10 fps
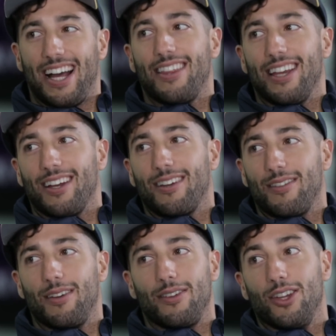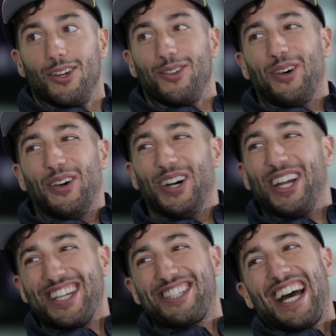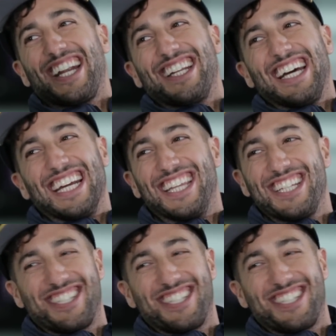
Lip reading: I think the Saturday.